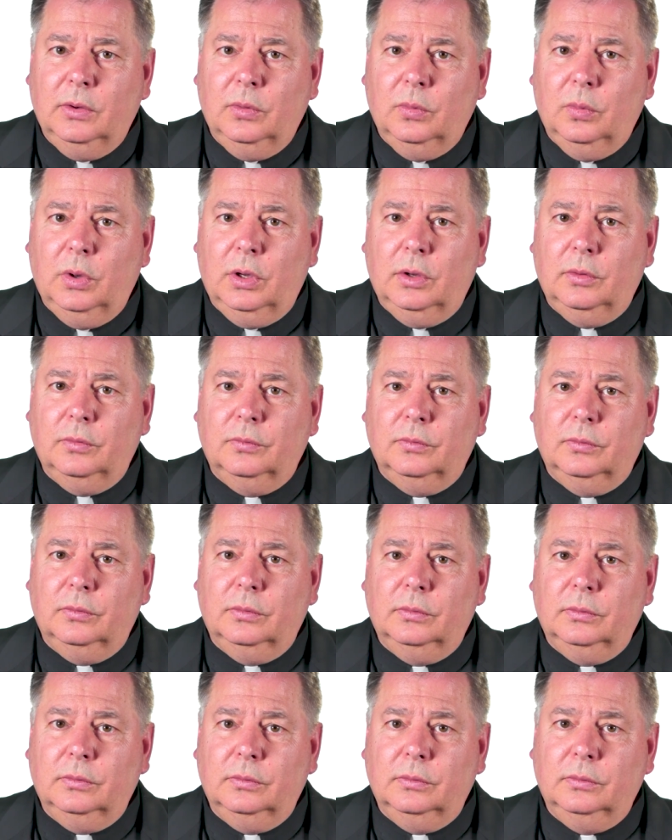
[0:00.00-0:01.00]
while
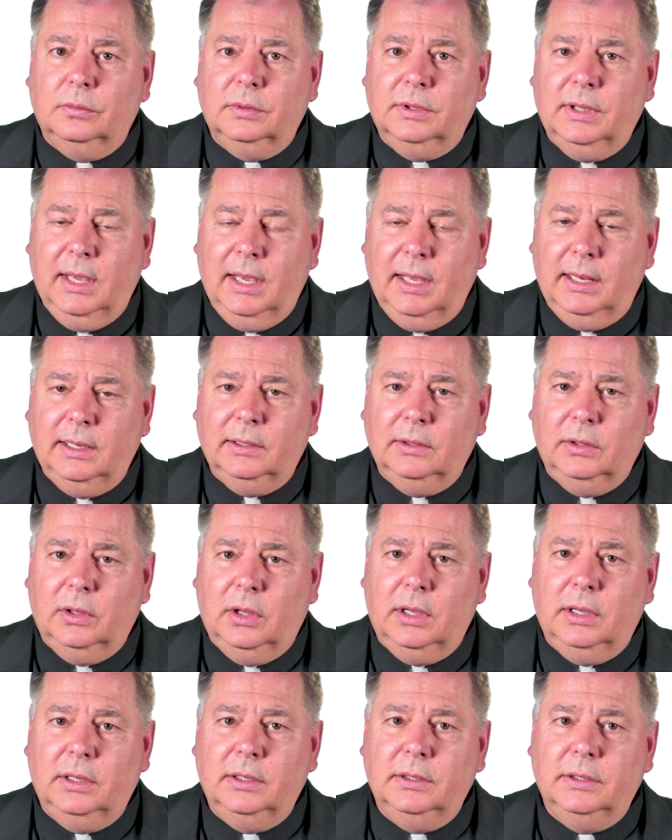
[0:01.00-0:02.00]
canon
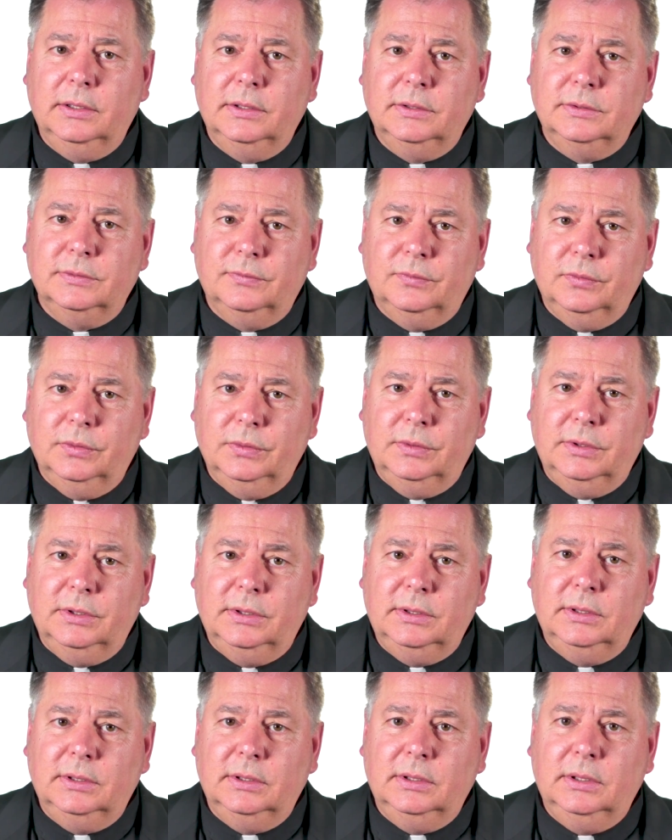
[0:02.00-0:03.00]
law is
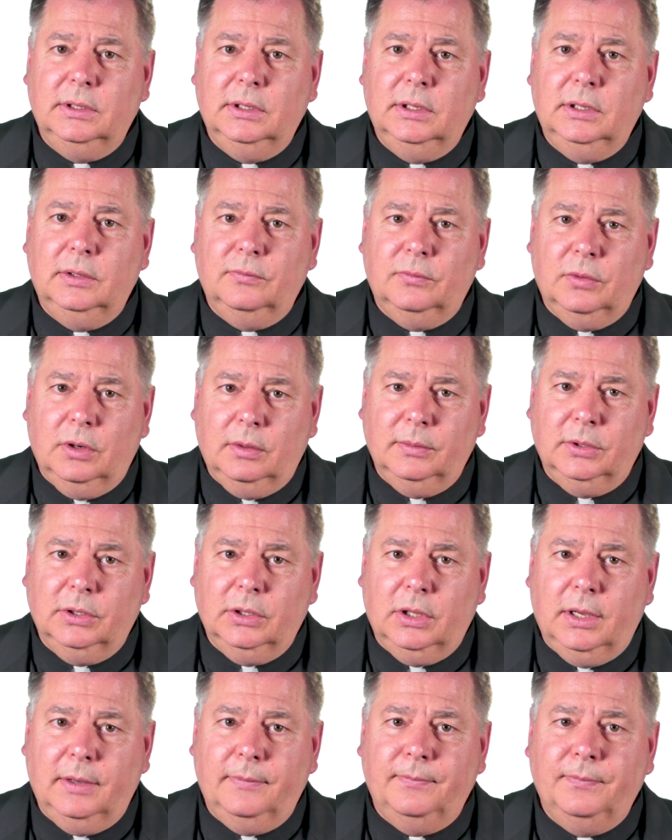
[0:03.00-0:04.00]
rooted in Roman
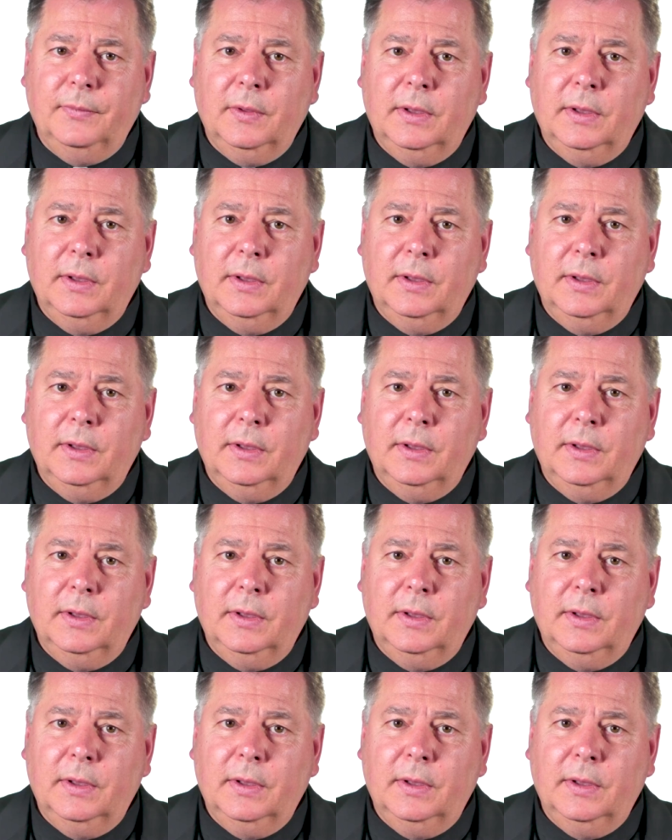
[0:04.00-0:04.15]
law.